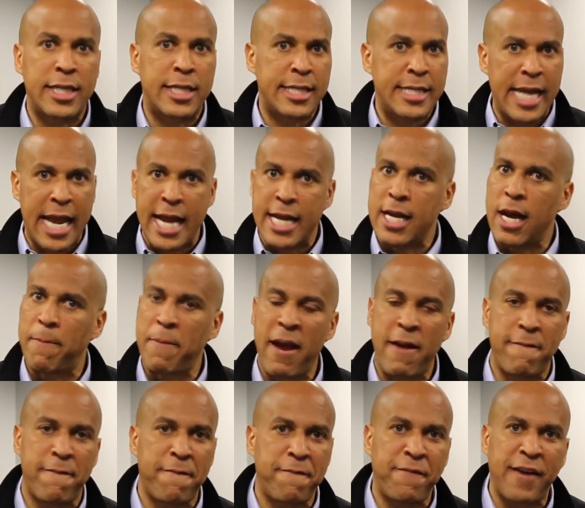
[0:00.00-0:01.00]
and stand up
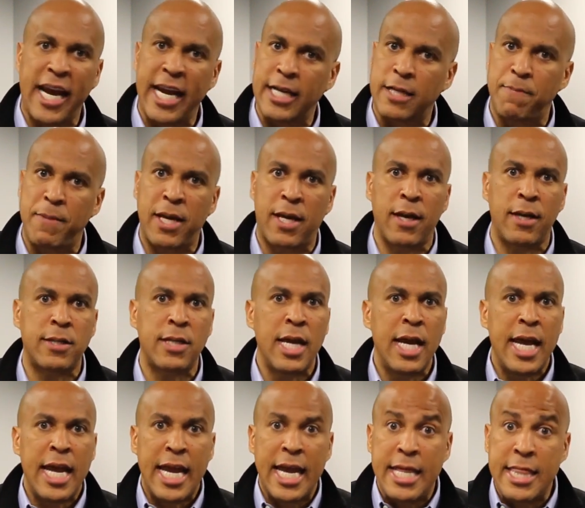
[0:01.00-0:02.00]
and fight, because
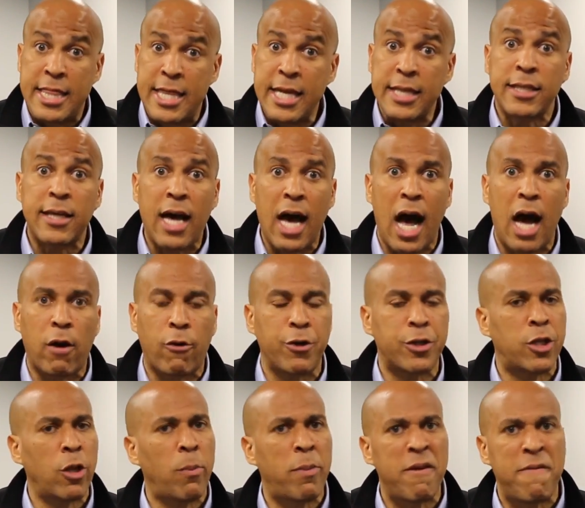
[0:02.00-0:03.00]
in this
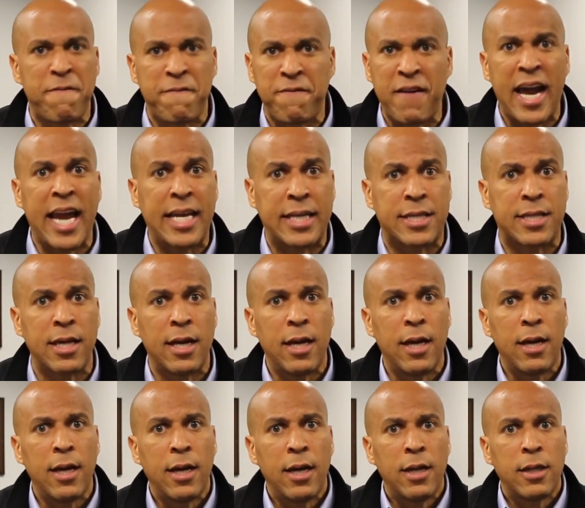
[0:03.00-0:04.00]
Congress there'll be fights
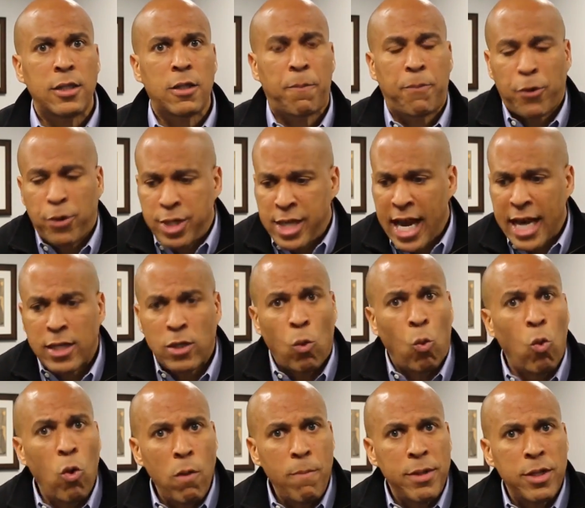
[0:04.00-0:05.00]
to protect a
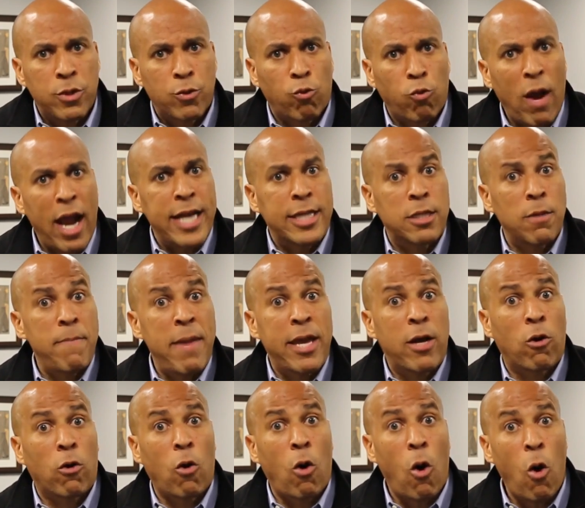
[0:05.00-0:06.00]
woman's right to
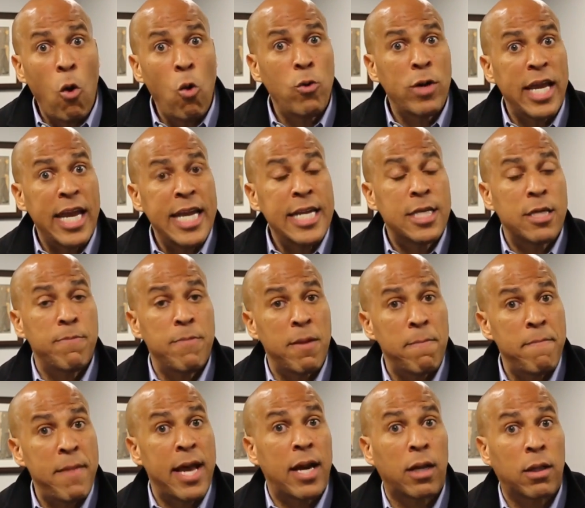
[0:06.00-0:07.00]
make her own
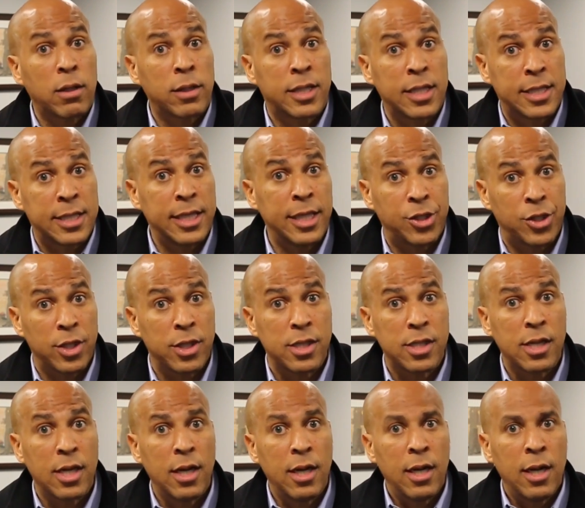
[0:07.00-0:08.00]
intimate medical
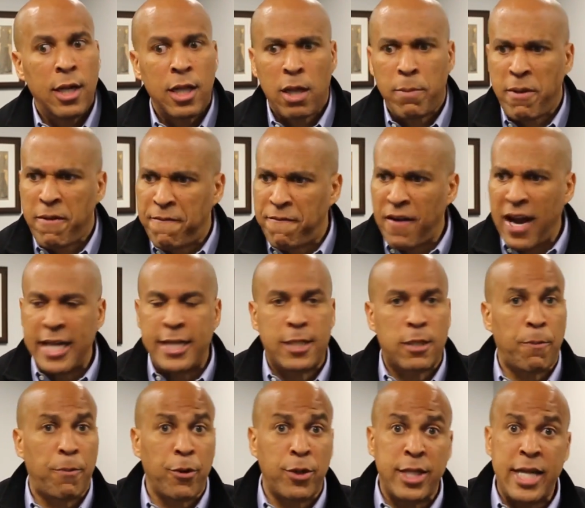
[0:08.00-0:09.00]
decisions. There'll be fights
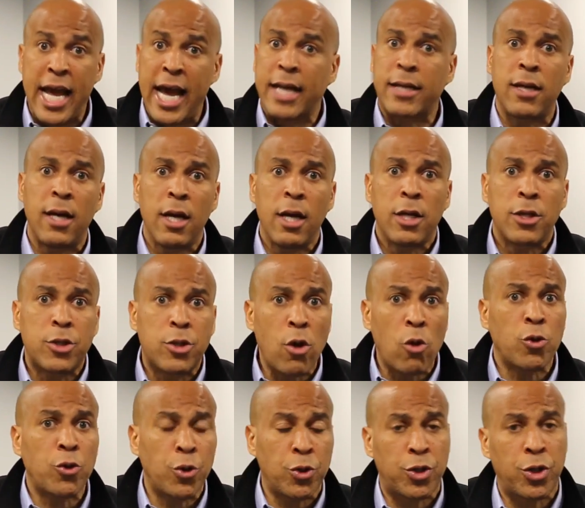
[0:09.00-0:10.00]
to protect
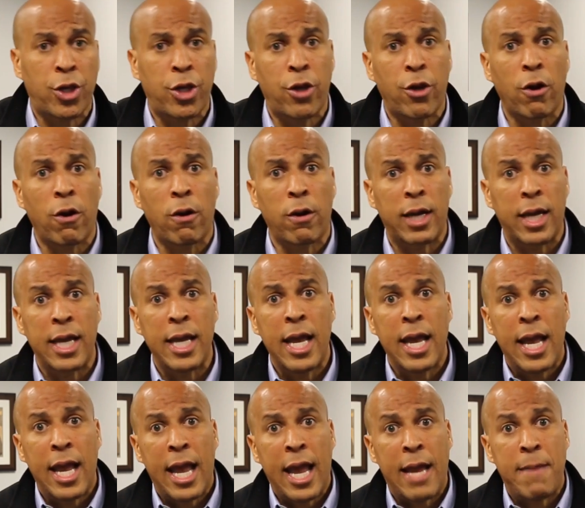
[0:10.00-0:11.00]
Social Security
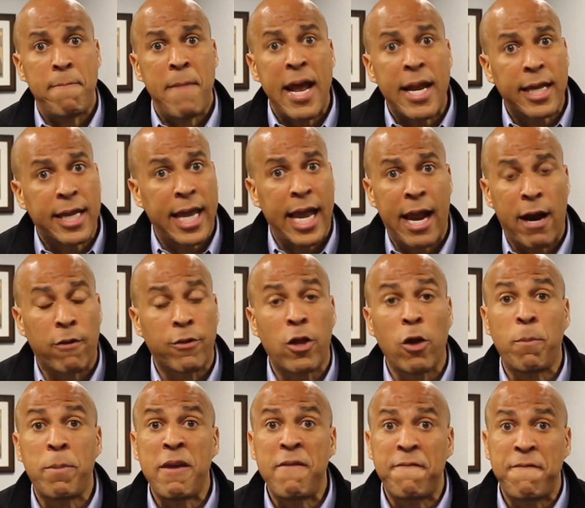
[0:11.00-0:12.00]
and Medicare.
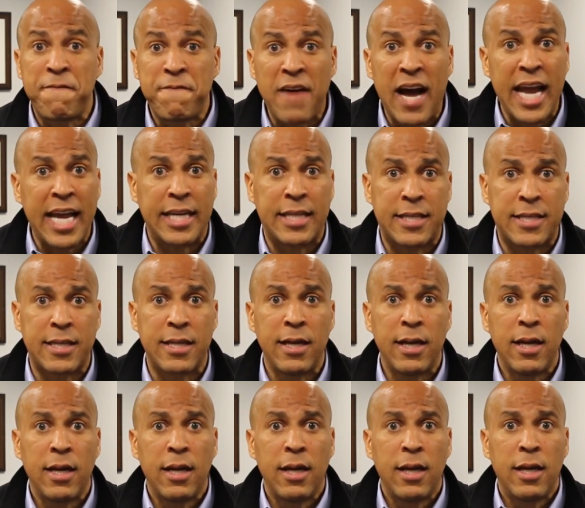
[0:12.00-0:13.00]
There'll be fights
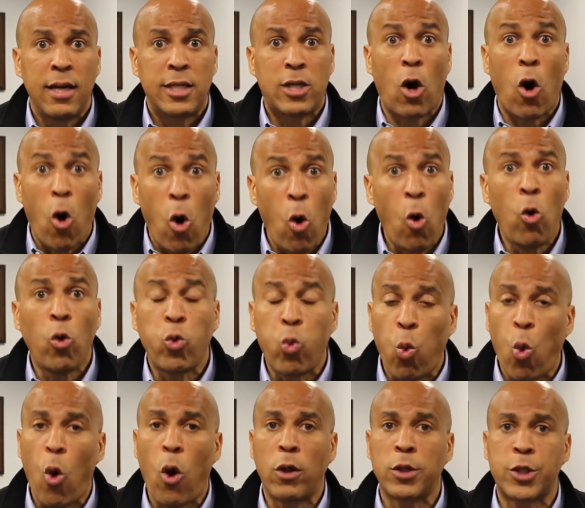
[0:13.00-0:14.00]
to hold
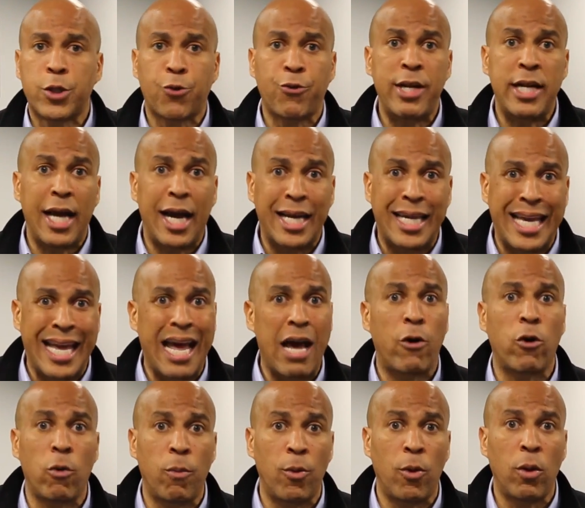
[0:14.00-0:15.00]
Wall Street
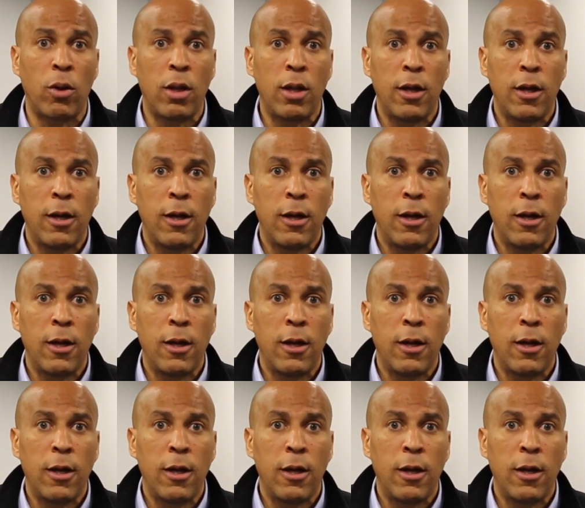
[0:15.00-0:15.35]
accountable.